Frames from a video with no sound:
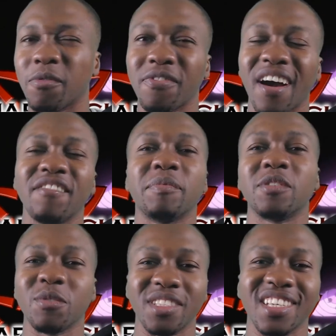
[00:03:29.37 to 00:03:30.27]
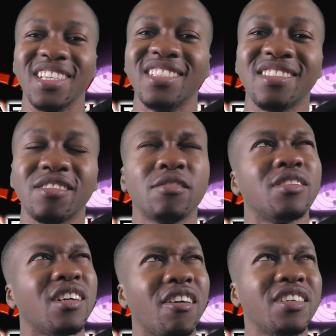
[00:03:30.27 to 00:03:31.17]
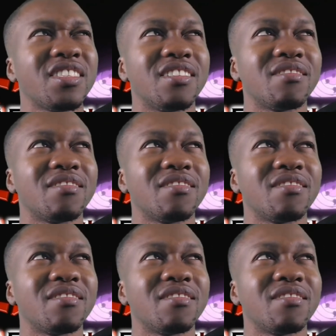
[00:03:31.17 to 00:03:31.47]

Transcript: 5 episodes in, or is it?